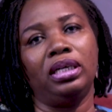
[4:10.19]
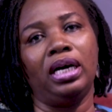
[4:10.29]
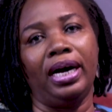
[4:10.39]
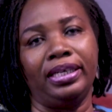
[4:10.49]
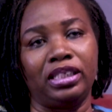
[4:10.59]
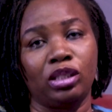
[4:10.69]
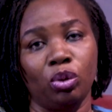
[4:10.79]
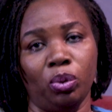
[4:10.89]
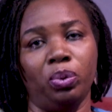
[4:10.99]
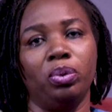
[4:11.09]
I
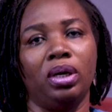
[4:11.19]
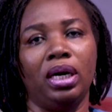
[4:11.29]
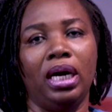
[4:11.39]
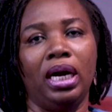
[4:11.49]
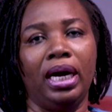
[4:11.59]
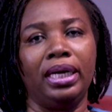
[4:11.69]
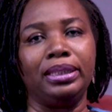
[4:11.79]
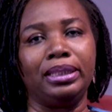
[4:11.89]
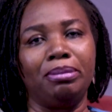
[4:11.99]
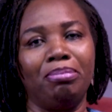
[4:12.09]
sew.
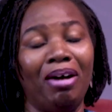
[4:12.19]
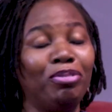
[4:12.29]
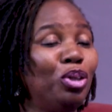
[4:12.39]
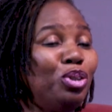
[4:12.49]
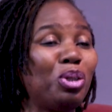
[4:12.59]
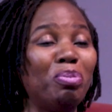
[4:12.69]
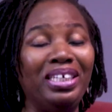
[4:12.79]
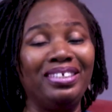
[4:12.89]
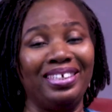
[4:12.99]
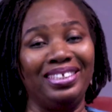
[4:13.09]
And I've done so
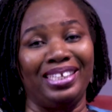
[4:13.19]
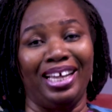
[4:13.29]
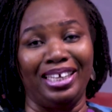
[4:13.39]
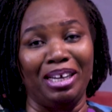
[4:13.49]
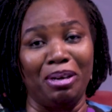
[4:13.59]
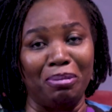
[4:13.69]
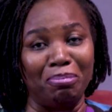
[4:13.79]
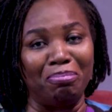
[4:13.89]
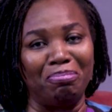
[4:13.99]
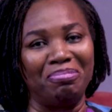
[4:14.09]
many things, like
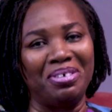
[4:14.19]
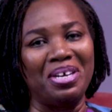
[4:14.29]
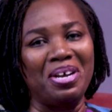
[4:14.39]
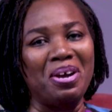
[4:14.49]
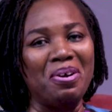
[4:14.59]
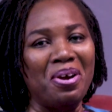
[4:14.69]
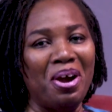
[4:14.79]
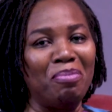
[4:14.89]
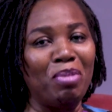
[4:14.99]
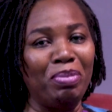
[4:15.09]
Mommy
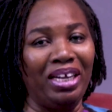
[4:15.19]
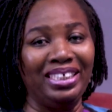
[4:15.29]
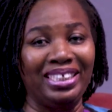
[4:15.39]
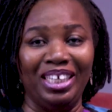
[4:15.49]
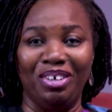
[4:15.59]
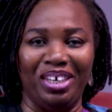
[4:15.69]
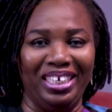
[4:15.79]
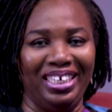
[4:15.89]
Adetayo rightly